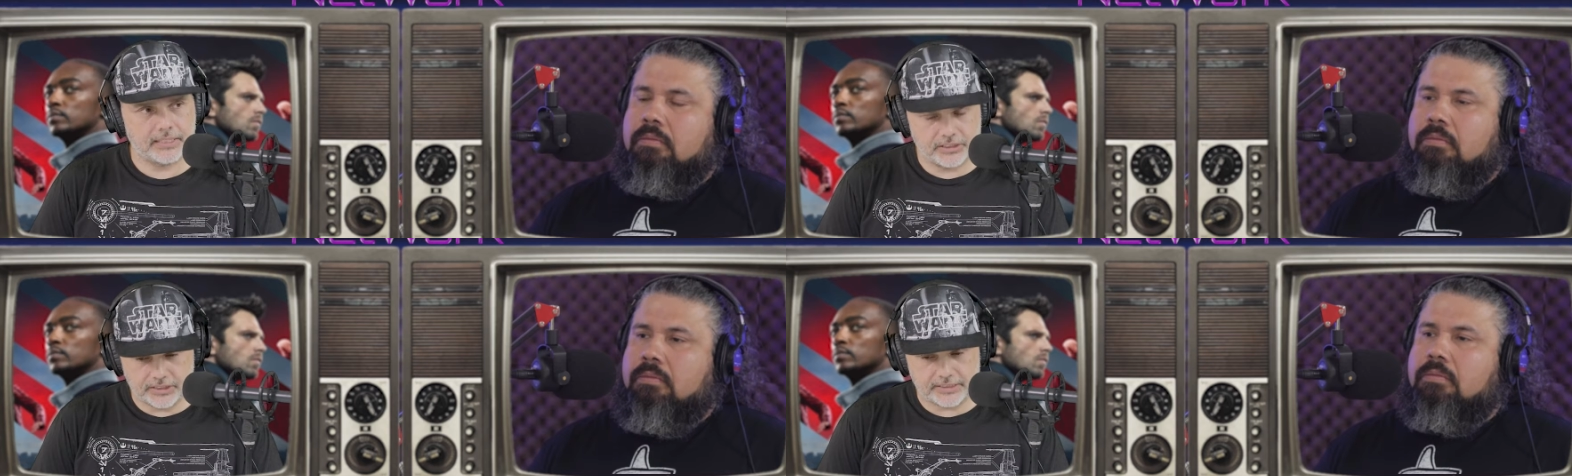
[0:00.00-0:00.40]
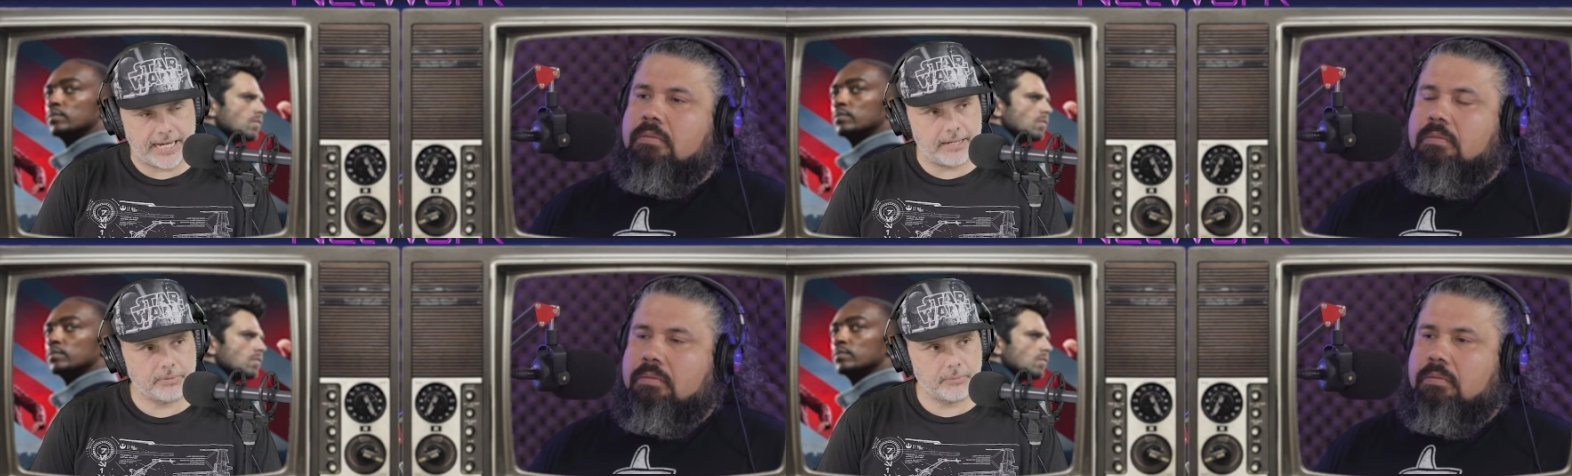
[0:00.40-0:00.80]
Speaker 1: and it
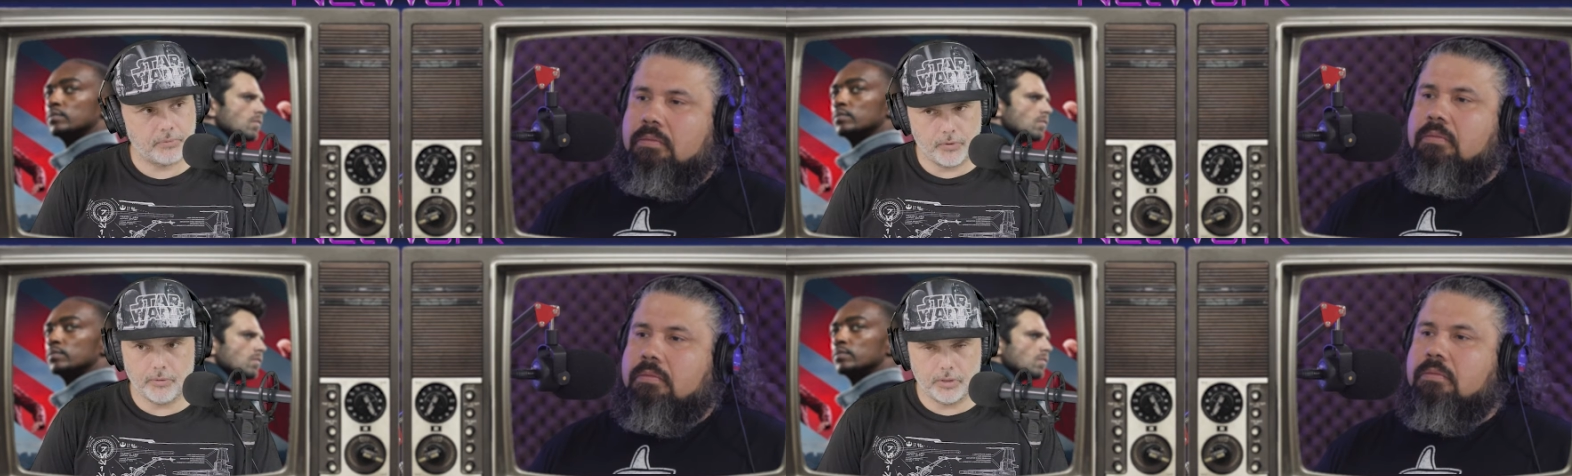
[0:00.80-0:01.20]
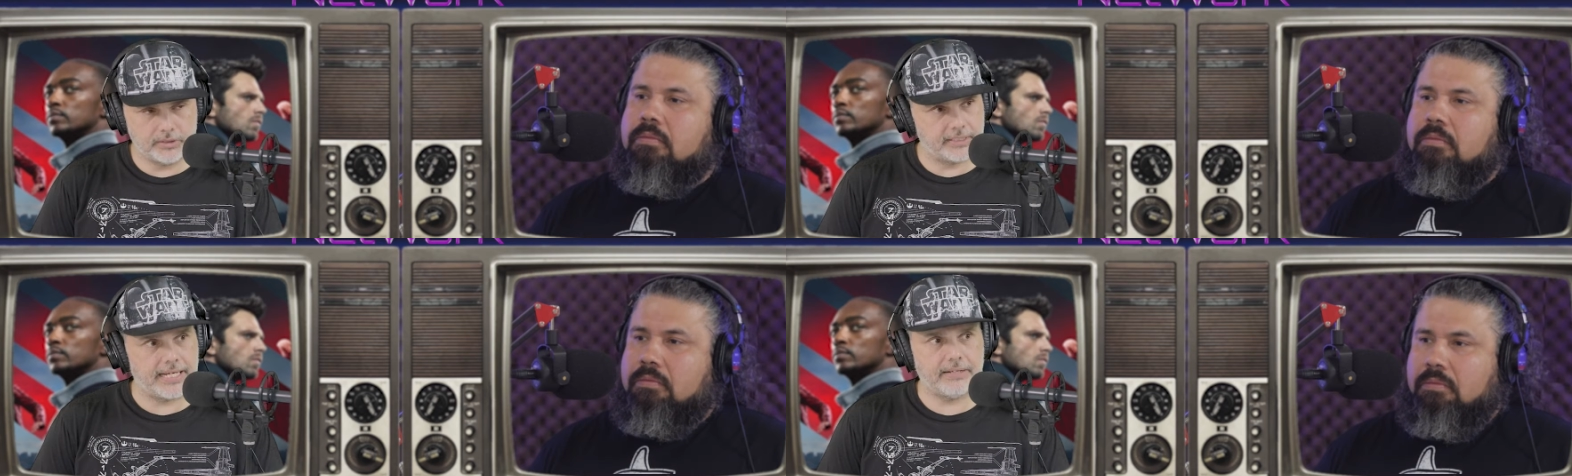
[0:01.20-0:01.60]
just amped up who he
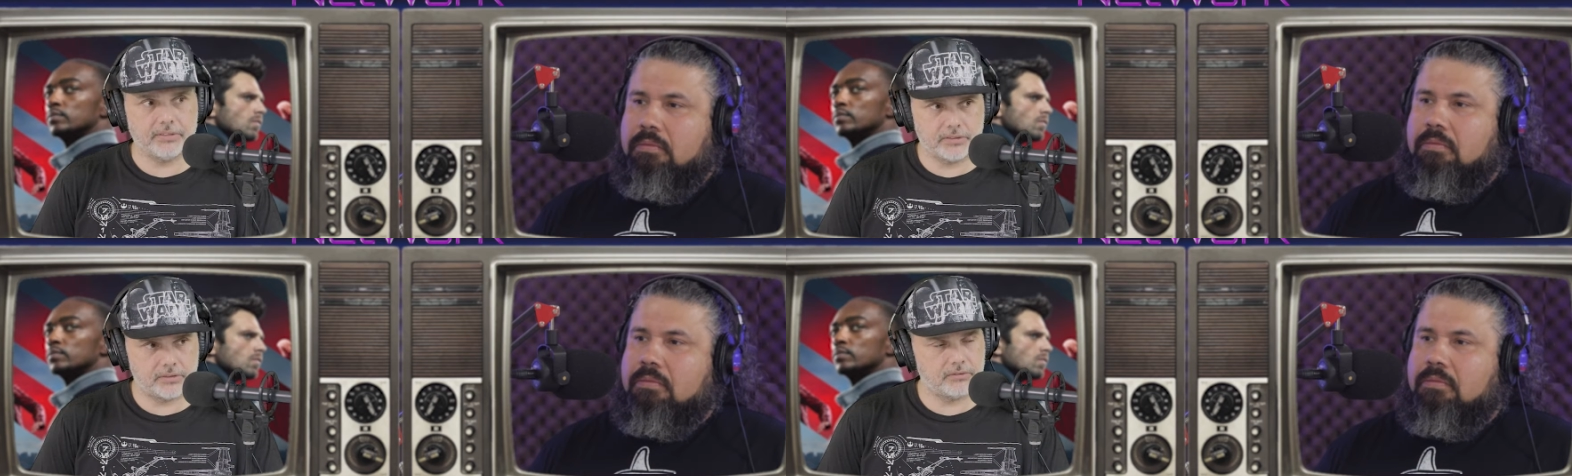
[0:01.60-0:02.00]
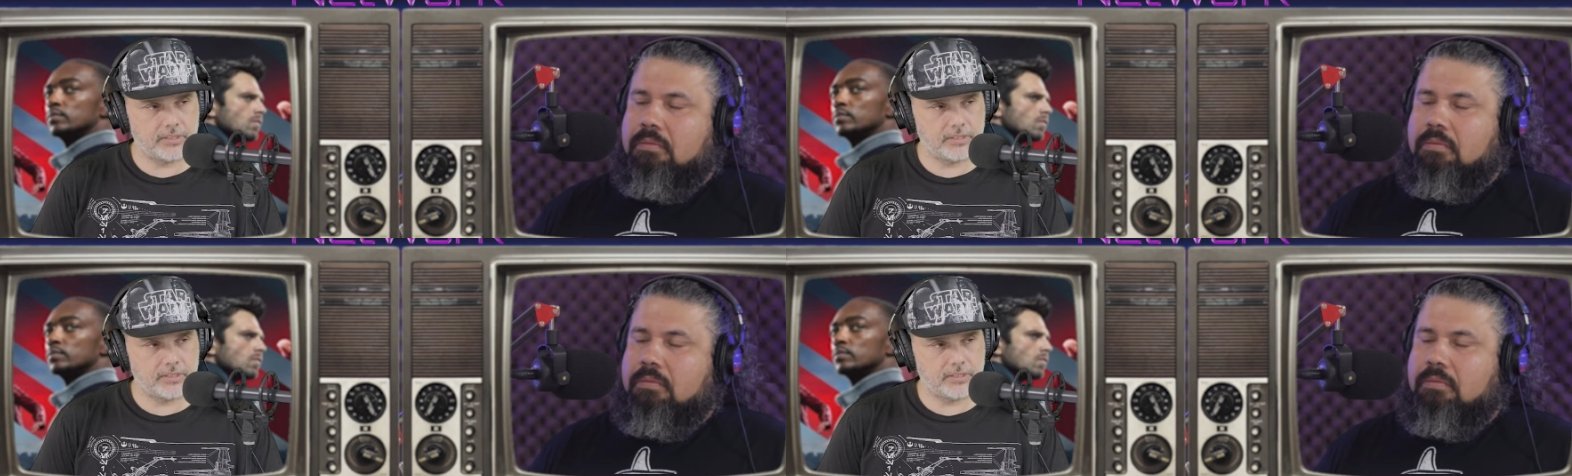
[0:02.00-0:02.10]
was and gave us